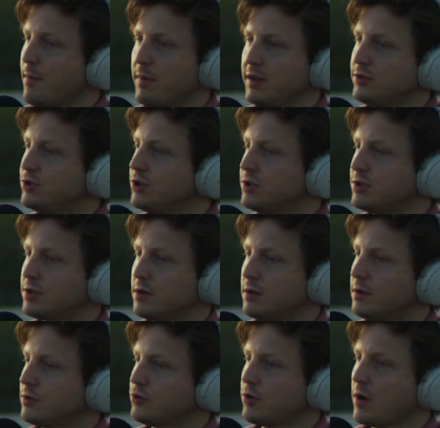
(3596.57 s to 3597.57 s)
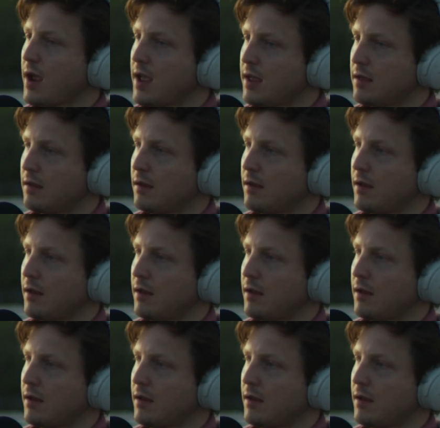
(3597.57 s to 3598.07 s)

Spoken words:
mean, just try,